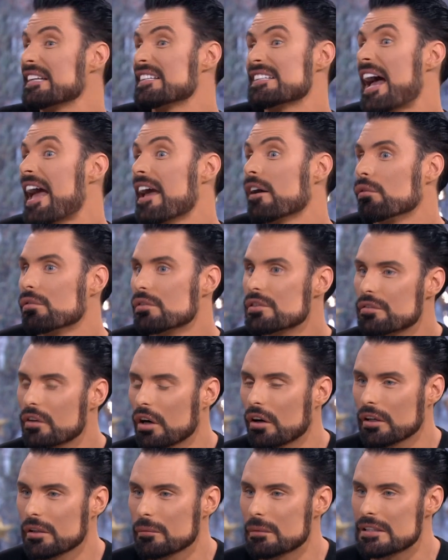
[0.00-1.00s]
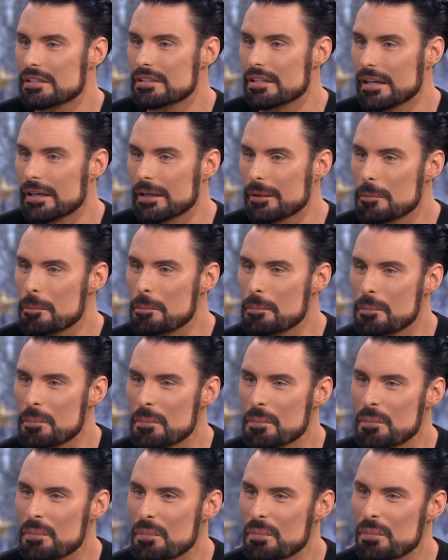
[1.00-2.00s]
sales. But, but if
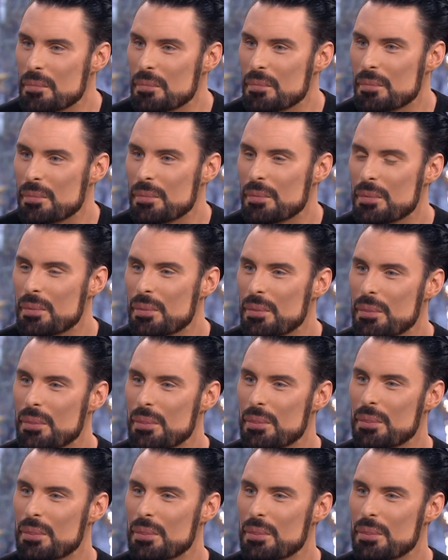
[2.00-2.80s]
the, the guy with,